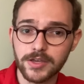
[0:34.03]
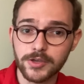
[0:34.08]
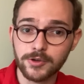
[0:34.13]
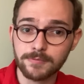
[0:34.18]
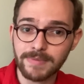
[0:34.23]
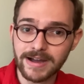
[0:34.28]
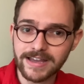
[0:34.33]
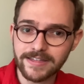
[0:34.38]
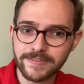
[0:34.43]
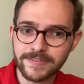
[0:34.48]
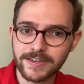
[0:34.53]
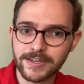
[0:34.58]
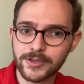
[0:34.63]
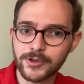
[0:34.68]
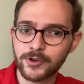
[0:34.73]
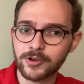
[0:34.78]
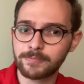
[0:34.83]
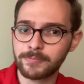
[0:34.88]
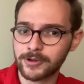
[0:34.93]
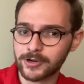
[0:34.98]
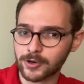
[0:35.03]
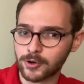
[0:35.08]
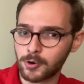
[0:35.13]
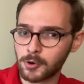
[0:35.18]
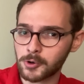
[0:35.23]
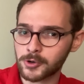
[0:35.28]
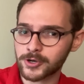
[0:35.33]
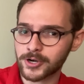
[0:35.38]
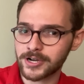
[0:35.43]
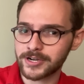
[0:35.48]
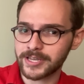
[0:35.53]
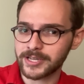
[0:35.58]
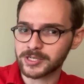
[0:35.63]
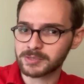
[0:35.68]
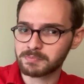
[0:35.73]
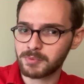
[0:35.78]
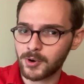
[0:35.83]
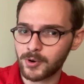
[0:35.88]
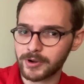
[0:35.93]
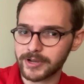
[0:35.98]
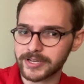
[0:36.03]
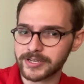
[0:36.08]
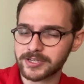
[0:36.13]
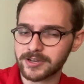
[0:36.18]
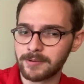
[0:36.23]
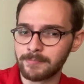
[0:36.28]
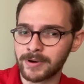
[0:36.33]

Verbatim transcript: You might think you could put a quarter on each point,